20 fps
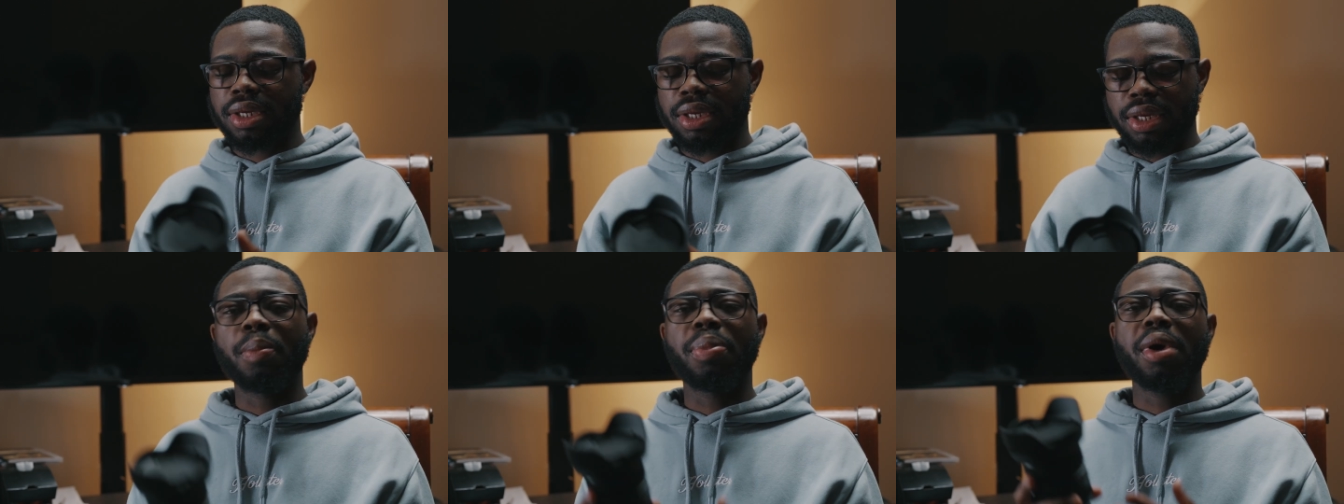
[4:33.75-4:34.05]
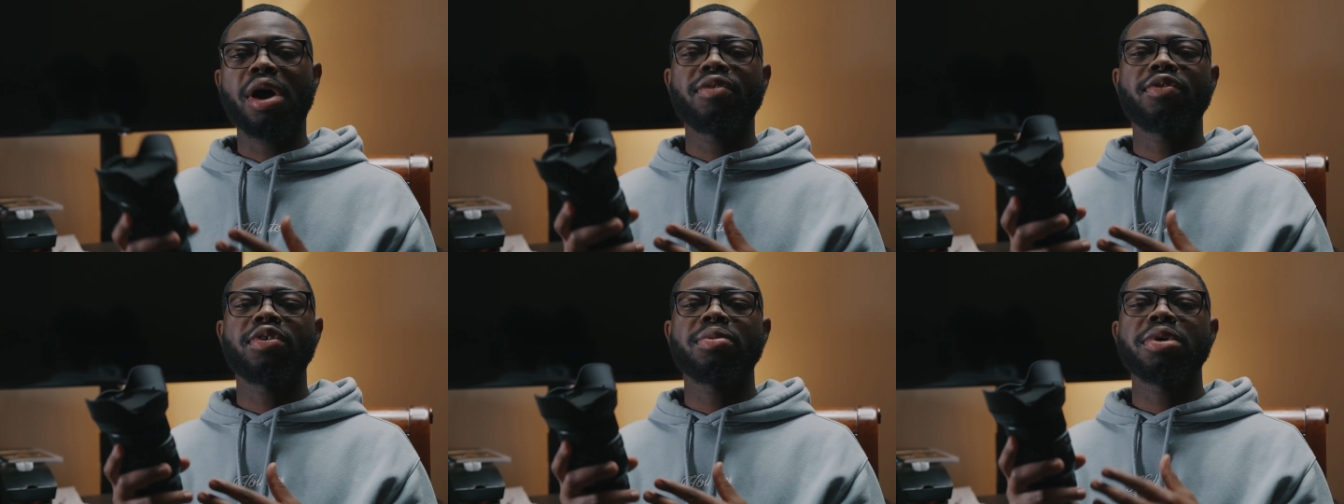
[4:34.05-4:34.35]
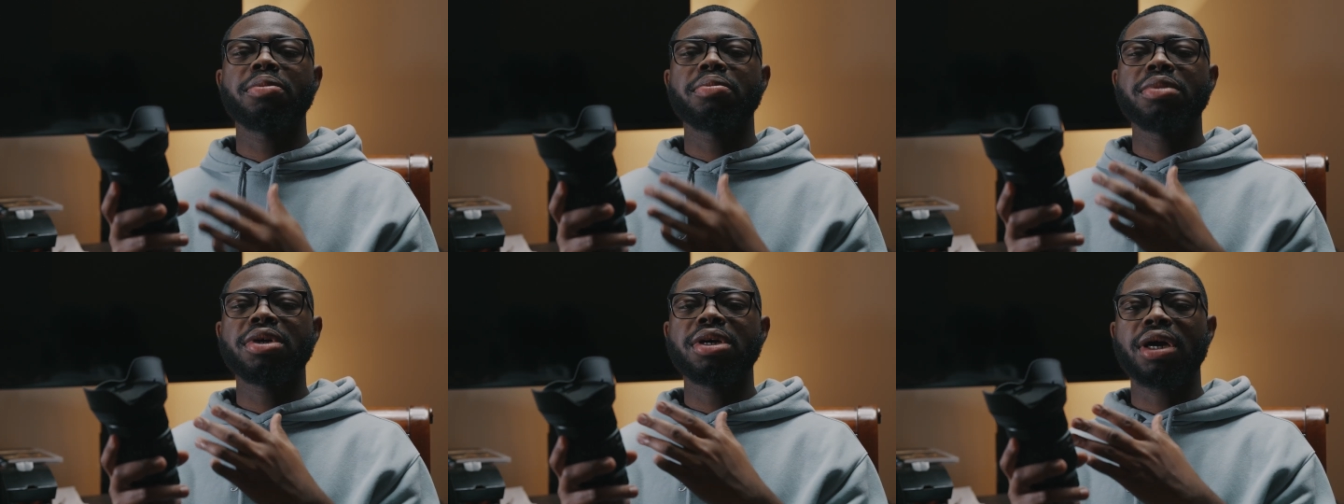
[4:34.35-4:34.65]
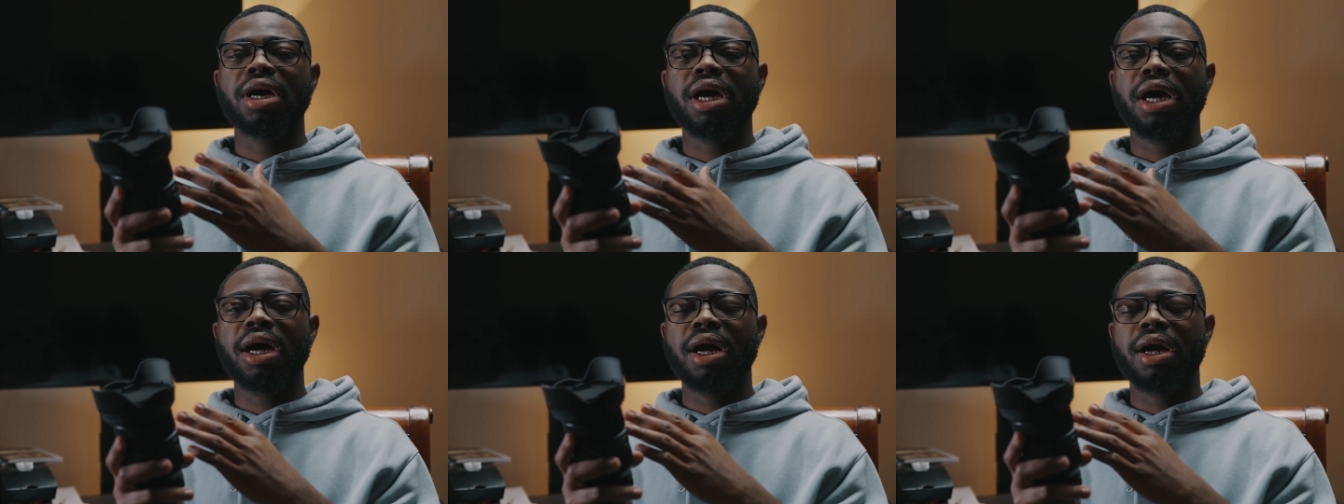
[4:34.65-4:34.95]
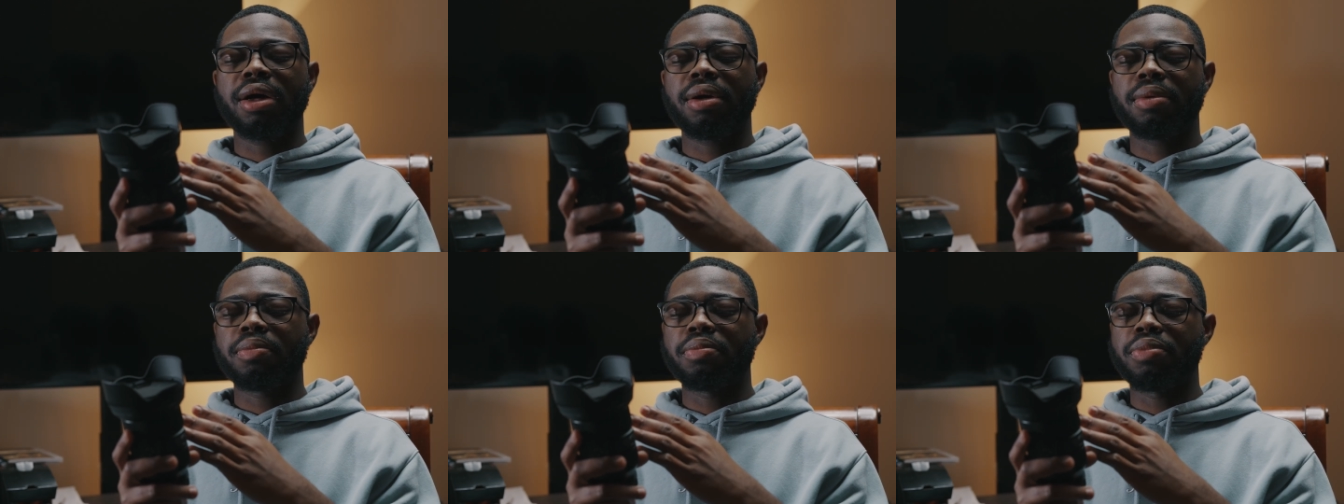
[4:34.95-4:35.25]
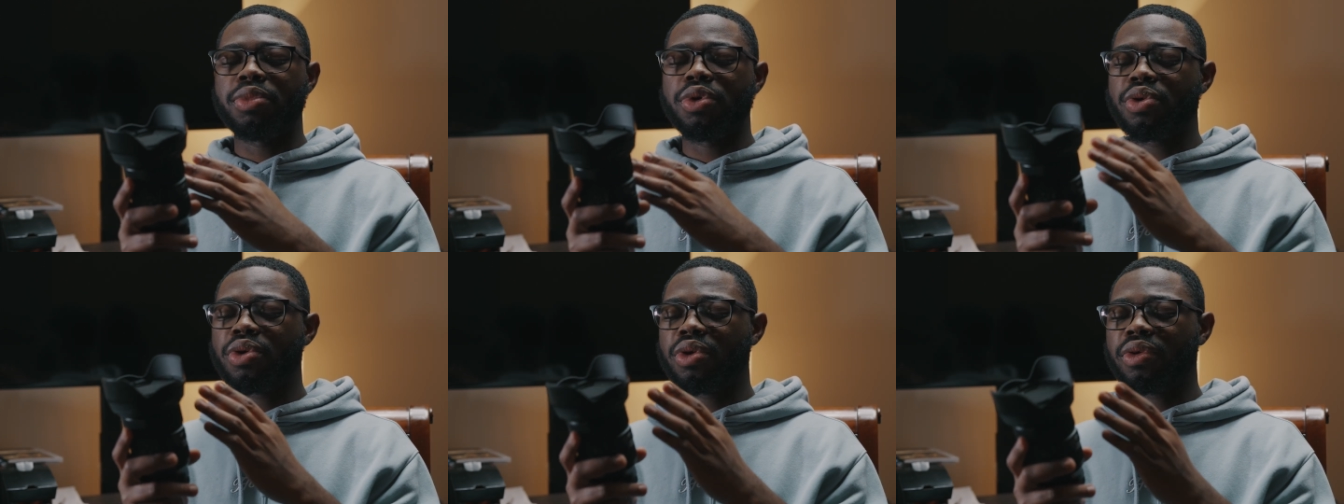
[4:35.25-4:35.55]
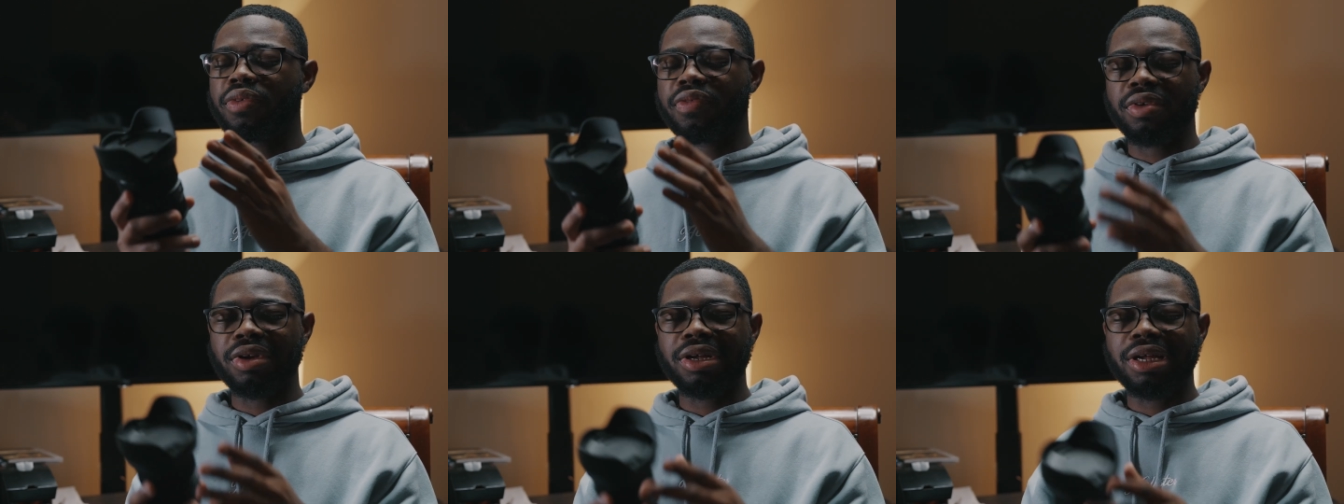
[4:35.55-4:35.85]
apart from it being a
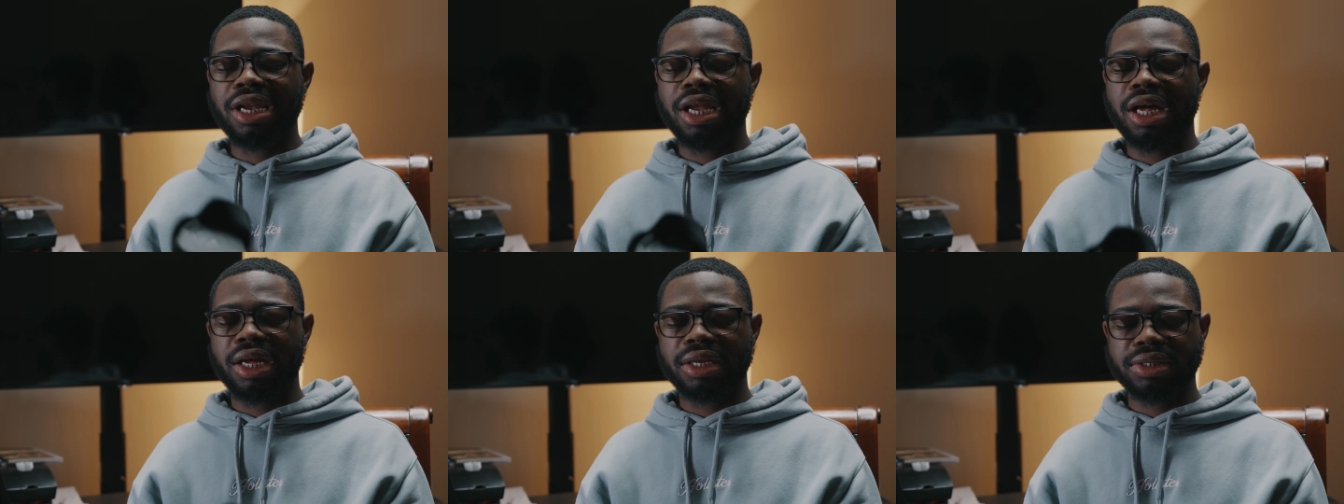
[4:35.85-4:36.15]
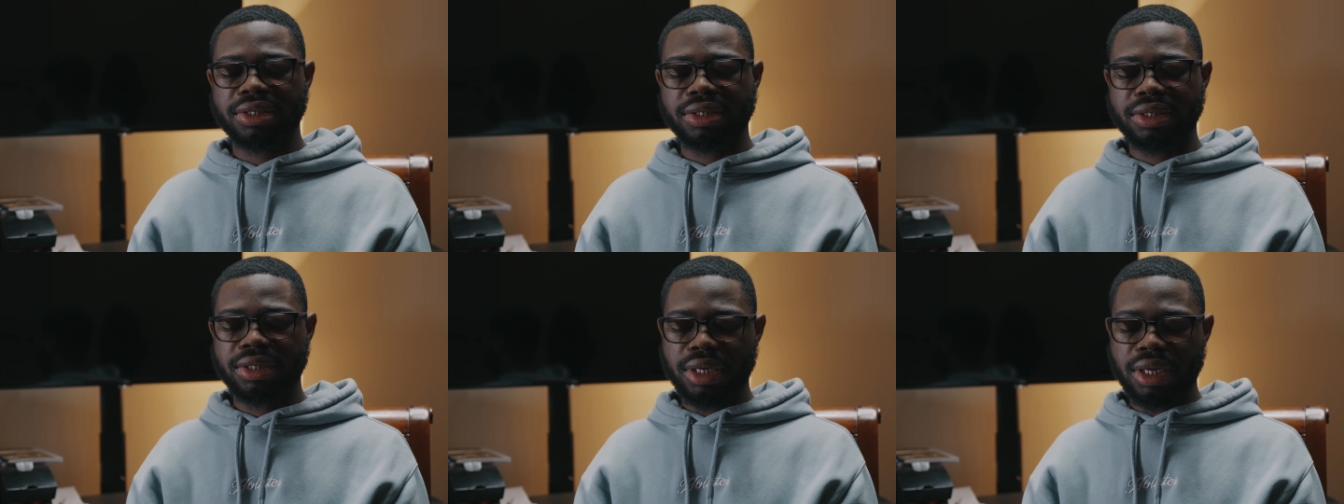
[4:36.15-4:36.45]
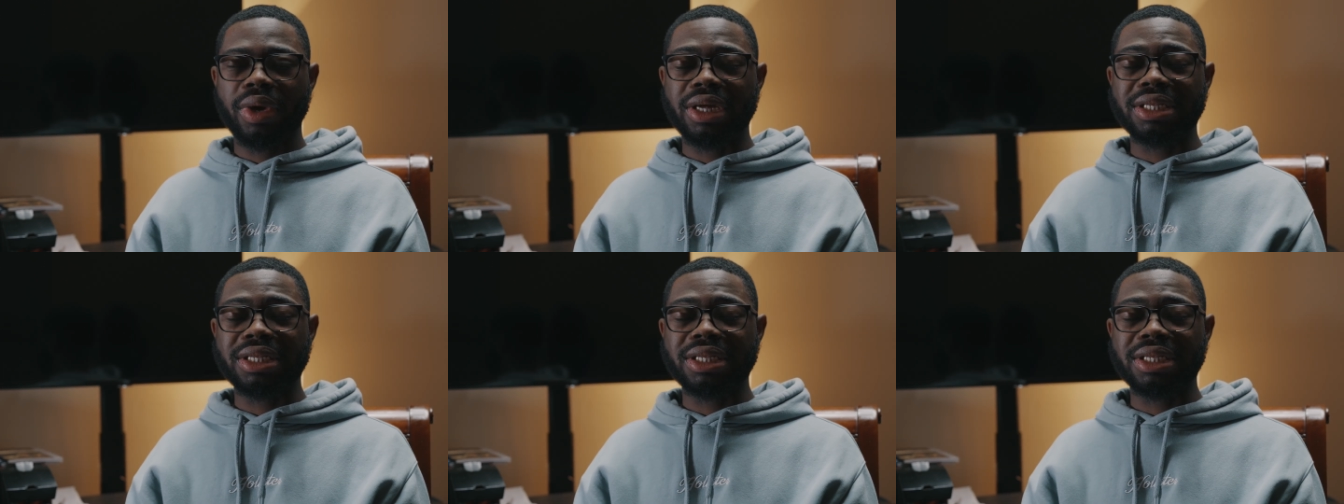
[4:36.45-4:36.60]
beautiful glass,